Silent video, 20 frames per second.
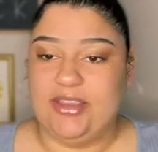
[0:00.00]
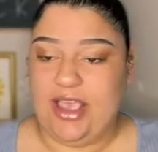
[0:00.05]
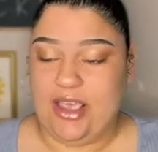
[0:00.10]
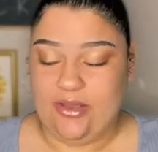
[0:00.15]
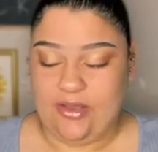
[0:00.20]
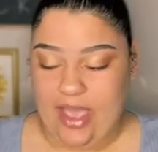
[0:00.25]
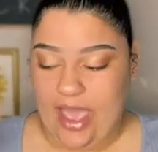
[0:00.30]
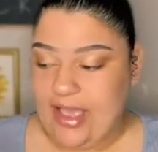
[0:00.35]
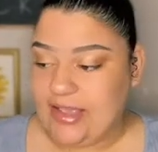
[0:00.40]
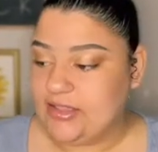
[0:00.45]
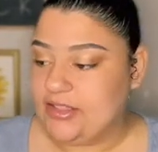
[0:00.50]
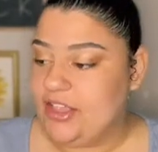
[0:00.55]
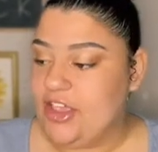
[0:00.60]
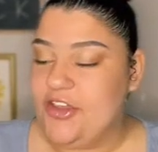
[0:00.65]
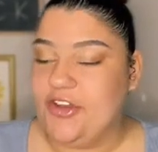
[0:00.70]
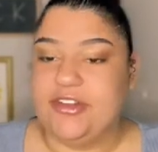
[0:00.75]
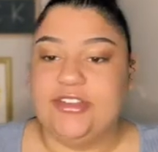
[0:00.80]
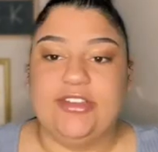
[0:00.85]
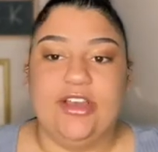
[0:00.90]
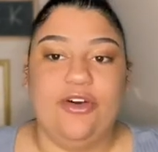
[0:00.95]
exit
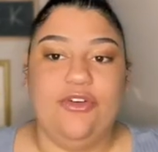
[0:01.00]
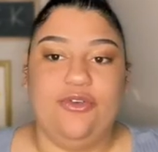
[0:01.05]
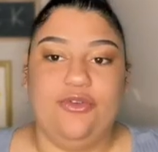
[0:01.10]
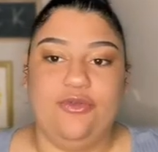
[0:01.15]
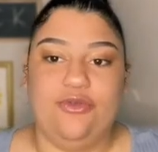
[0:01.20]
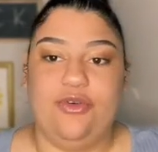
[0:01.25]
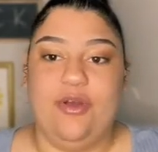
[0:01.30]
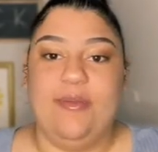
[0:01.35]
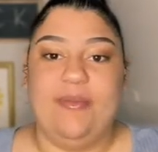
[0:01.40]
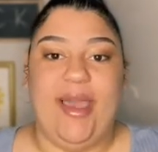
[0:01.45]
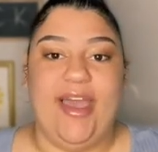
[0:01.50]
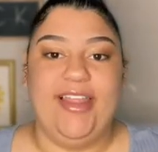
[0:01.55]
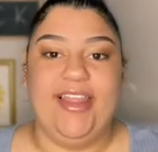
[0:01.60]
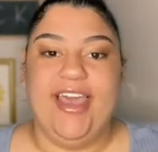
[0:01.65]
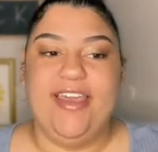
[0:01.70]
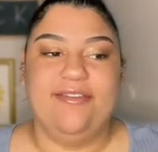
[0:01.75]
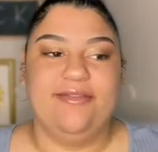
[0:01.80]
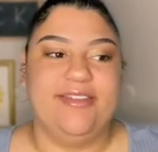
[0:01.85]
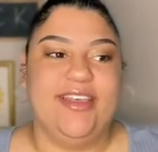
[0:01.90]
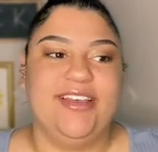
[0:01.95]
yourself from my
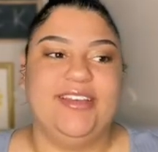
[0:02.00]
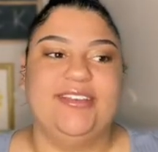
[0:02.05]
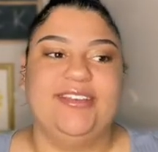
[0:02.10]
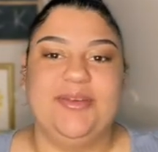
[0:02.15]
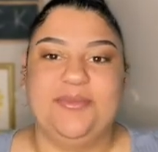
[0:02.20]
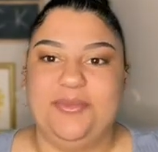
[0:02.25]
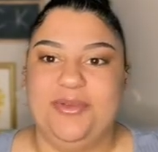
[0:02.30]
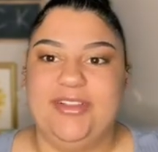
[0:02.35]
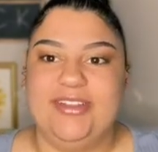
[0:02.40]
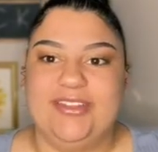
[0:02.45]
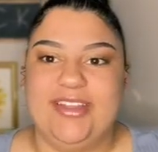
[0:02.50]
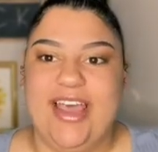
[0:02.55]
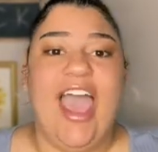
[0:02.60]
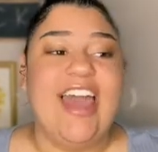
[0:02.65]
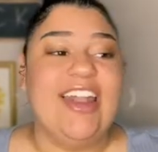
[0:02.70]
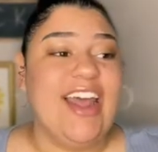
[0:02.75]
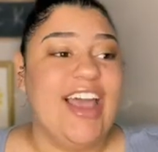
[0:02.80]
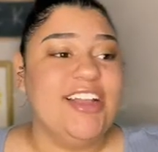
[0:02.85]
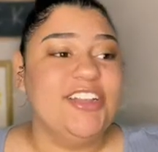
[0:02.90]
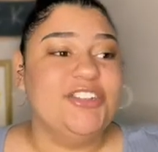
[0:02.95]
life, like simple as that.
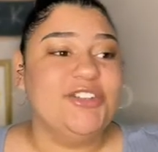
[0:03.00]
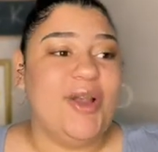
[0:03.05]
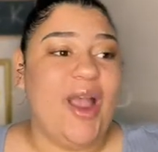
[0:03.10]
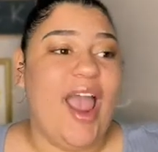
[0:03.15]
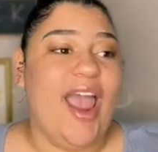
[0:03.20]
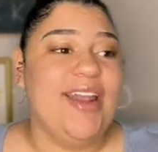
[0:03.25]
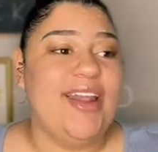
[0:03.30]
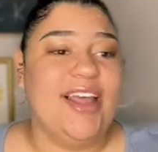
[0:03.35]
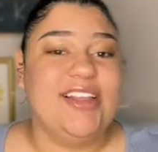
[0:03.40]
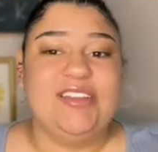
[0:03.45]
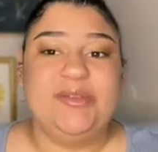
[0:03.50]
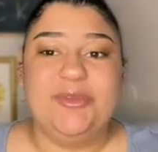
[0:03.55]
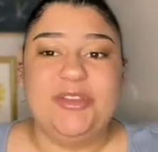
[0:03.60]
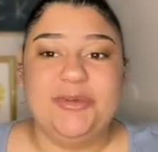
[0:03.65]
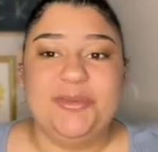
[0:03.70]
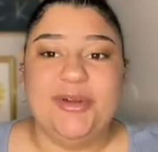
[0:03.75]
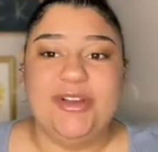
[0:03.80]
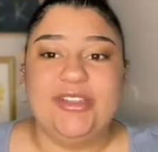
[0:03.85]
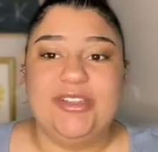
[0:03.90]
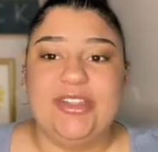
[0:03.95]
And I try not to be the
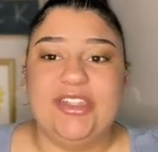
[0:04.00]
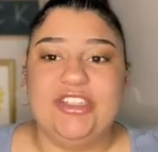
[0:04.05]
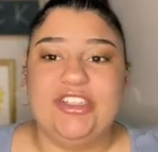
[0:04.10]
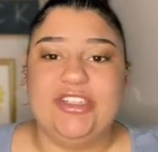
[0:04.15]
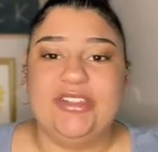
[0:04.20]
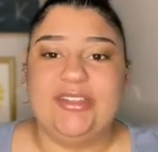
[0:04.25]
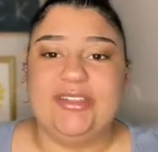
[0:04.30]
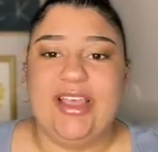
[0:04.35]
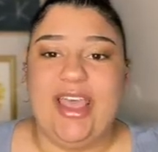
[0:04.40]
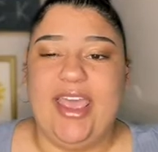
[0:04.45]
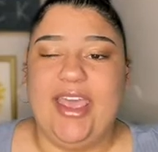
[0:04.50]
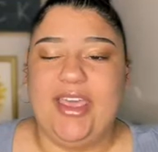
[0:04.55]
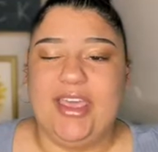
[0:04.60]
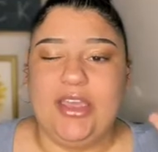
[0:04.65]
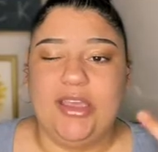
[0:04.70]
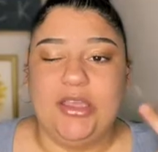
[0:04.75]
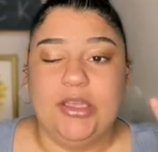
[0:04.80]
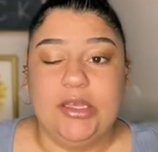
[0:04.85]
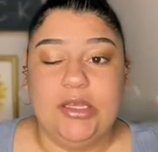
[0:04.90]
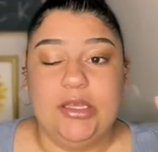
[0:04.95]
person that just
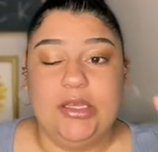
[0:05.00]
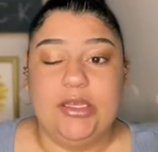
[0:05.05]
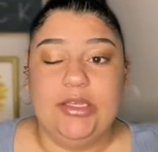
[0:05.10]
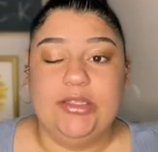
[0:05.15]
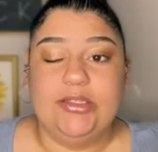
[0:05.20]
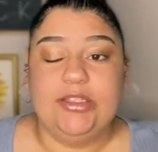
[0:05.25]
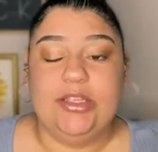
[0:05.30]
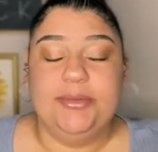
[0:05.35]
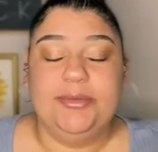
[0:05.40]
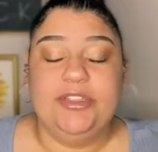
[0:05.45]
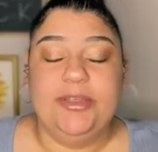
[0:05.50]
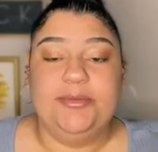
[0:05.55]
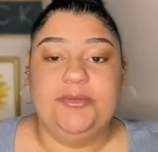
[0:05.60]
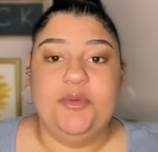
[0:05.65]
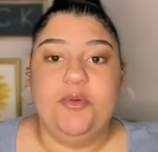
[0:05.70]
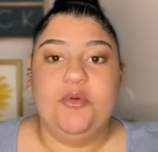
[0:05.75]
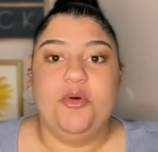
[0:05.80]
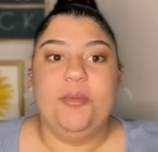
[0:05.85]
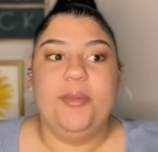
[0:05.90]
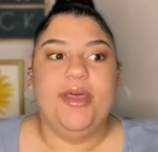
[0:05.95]
like snips
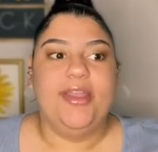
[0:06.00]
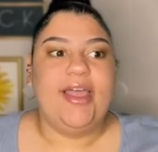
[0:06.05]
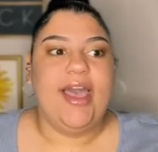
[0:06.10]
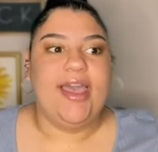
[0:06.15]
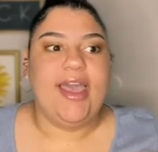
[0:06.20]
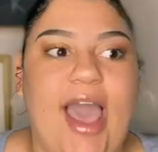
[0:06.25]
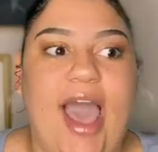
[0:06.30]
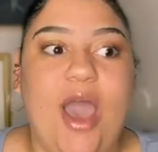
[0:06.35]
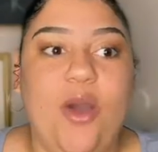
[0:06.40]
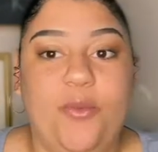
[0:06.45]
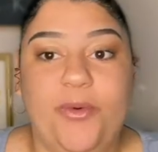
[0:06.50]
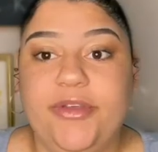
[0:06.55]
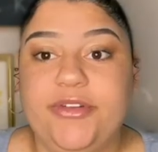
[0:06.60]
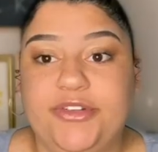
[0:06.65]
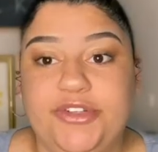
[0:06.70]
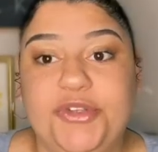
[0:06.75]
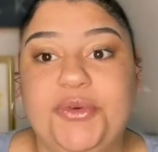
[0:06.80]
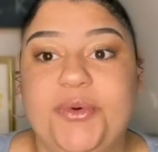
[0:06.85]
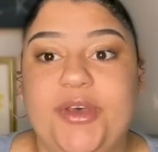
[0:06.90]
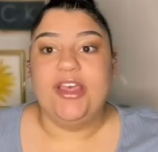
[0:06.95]
people, but like I will
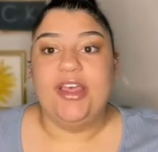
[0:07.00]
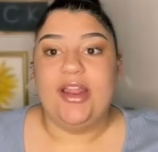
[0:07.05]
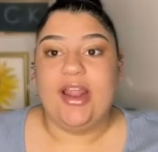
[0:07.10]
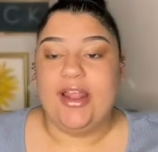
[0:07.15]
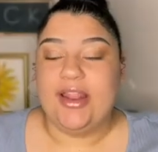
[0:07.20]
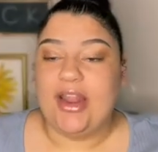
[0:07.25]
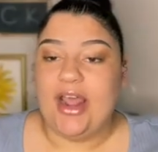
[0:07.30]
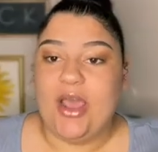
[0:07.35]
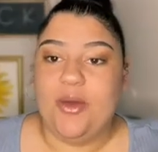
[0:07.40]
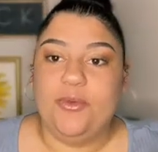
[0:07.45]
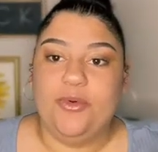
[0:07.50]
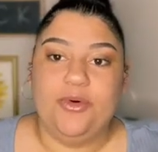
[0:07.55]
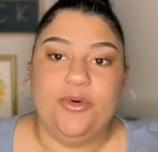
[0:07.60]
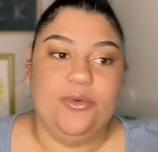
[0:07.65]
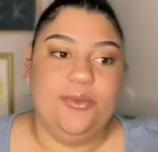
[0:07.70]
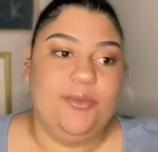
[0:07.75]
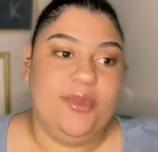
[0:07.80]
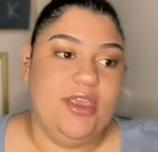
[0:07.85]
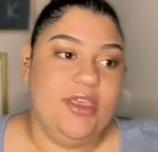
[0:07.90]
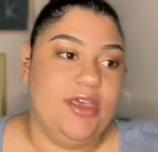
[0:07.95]
do it, and I
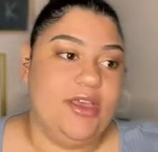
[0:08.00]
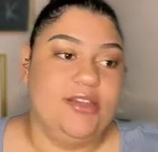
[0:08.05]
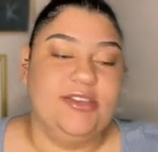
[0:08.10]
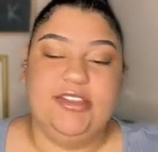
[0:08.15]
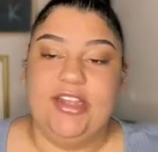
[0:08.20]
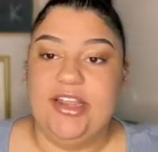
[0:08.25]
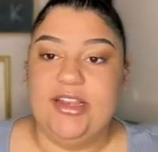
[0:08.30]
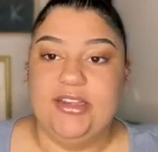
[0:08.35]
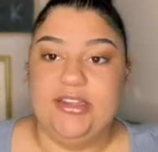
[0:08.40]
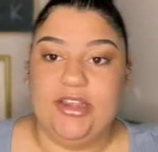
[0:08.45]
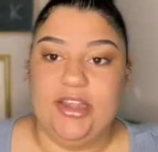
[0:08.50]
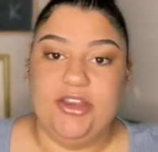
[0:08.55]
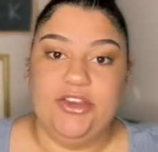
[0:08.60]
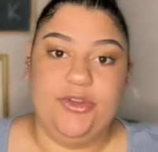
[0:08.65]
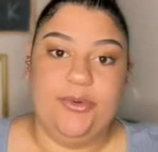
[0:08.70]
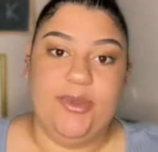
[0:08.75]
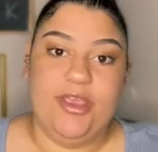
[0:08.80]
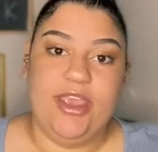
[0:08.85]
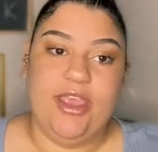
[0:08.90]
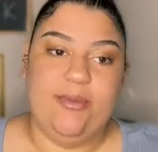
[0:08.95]
will be content in
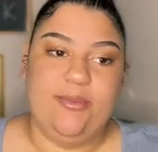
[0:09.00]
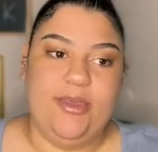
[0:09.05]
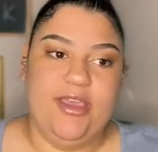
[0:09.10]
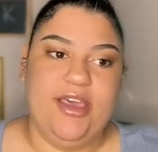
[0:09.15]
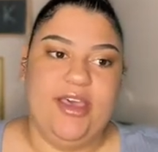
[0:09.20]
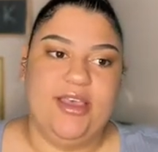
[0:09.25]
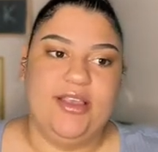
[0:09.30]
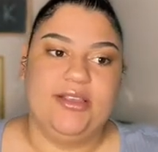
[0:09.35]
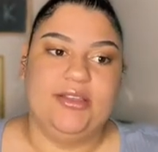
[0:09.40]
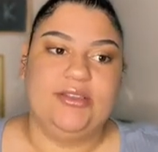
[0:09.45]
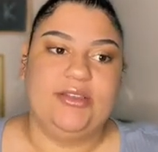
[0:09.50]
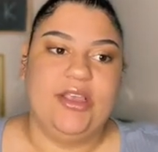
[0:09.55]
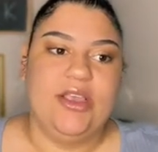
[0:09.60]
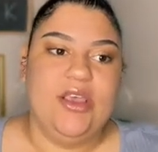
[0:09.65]
doing it, because